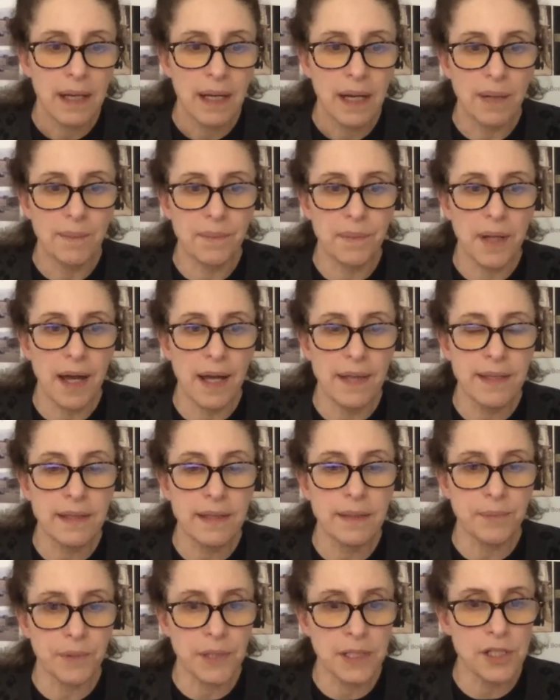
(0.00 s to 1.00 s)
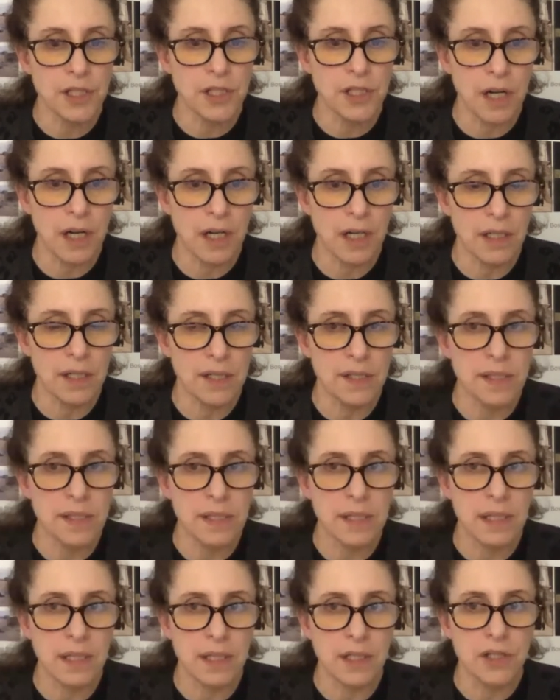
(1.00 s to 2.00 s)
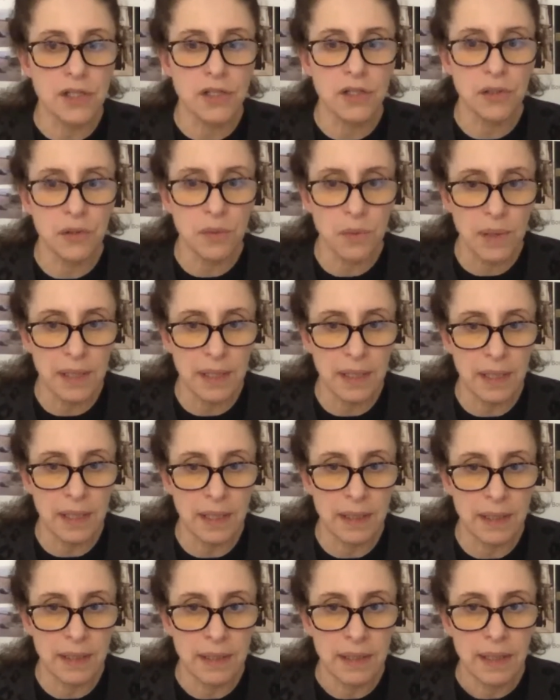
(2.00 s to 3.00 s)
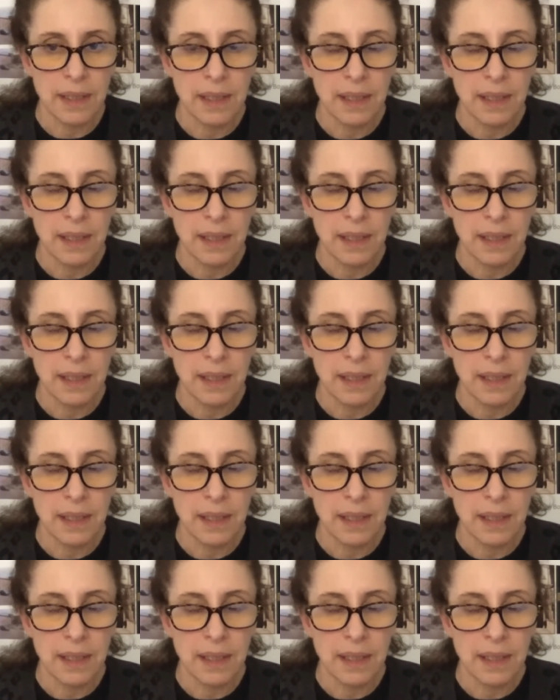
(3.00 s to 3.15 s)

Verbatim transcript: Um, I think that Prince Charles intuited,